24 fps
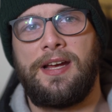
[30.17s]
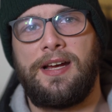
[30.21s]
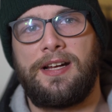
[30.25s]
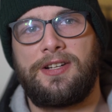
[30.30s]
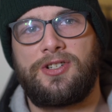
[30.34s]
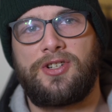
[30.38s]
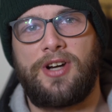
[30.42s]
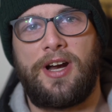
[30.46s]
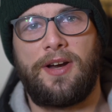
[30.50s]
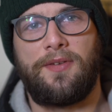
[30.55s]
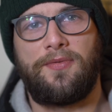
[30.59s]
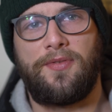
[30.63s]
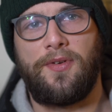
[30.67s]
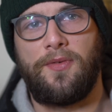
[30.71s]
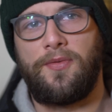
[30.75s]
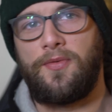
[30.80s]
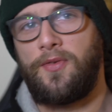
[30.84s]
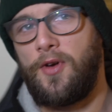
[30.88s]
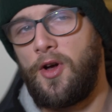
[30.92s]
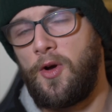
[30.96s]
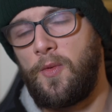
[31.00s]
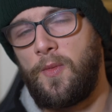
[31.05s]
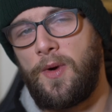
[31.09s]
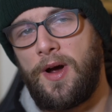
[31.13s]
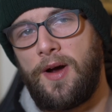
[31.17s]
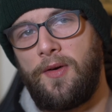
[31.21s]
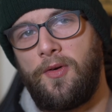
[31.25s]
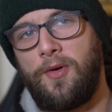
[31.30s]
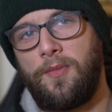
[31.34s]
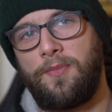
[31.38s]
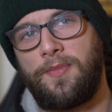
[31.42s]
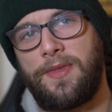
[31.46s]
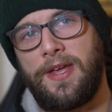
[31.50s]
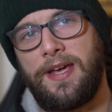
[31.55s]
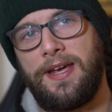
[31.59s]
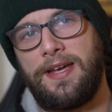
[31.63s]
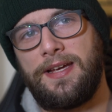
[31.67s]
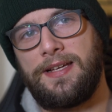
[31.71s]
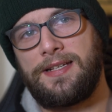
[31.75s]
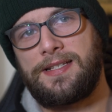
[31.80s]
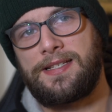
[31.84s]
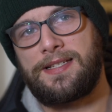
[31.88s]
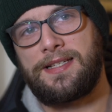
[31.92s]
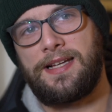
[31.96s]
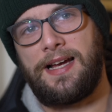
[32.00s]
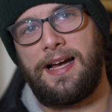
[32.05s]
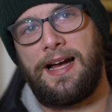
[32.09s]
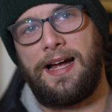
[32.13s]
I tried a few firmware
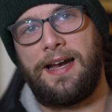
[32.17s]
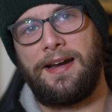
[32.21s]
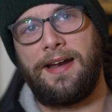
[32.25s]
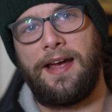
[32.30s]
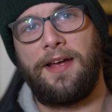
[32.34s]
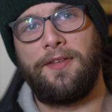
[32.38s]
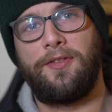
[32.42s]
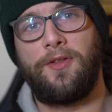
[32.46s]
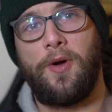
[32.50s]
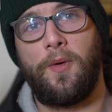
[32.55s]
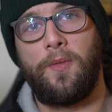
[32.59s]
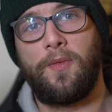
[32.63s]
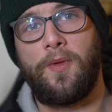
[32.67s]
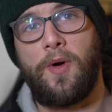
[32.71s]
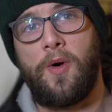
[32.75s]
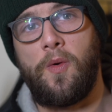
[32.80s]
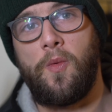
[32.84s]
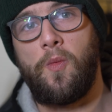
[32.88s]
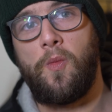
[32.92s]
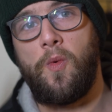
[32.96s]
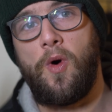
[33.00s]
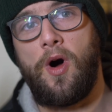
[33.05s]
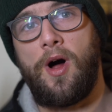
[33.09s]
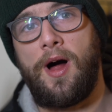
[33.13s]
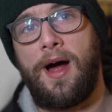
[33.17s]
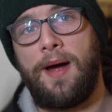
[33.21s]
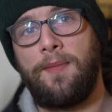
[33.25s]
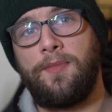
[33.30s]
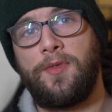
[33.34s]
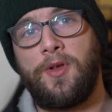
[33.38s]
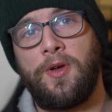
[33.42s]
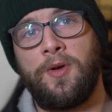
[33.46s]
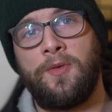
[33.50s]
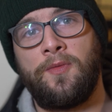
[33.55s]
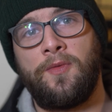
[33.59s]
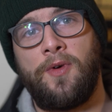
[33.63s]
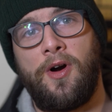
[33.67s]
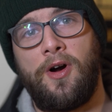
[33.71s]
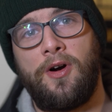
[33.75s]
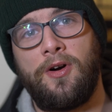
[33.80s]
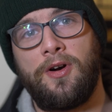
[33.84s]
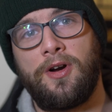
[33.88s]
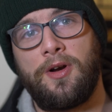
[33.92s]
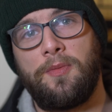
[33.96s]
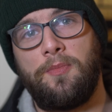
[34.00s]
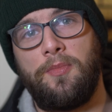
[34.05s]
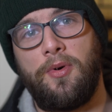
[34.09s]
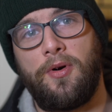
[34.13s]
updates and I don't know what I'm doing
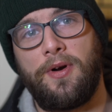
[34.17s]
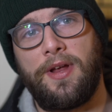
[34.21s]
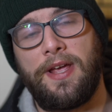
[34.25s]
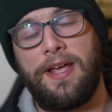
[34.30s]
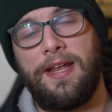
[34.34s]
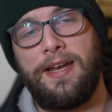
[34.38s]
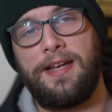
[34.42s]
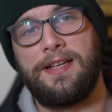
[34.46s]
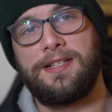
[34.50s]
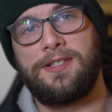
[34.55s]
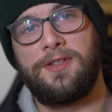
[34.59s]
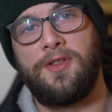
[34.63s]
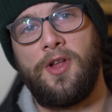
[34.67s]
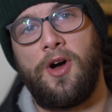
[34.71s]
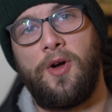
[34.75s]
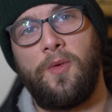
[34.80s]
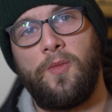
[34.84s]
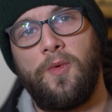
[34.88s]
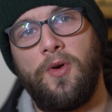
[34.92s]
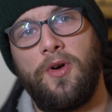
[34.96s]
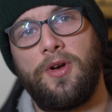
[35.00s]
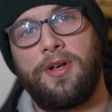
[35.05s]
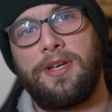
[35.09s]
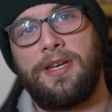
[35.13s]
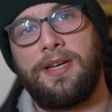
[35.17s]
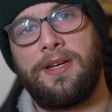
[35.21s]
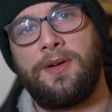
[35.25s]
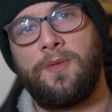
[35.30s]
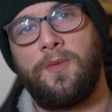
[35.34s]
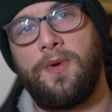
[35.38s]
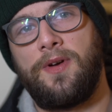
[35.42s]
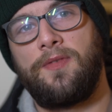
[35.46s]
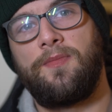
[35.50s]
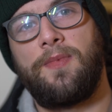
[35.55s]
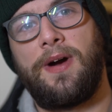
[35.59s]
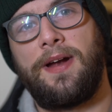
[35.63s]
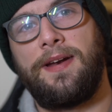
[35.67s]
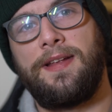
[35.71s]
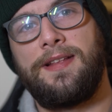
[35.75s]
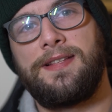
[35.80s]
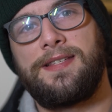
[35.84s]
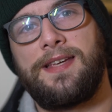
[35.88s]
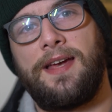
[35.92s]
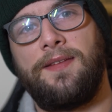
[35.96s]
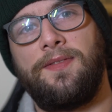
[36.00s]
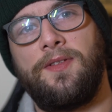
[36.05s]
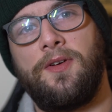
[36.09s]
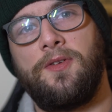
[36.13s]
wrong, but it is not working with my
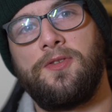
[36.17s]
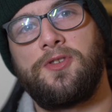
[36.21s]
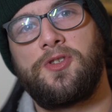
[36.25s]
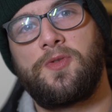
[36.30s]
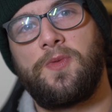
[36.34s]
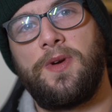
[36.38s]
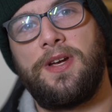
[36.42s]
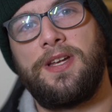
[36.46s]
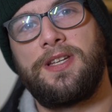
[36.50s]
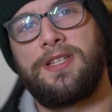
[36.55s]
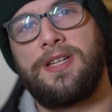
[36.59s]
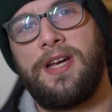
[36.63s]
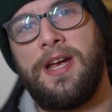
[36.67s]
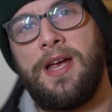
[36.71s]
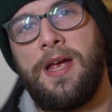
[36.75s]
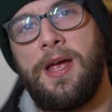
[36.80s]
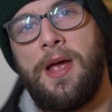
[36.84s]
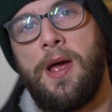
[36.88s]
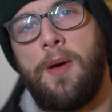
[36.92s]
Nintendo Switch.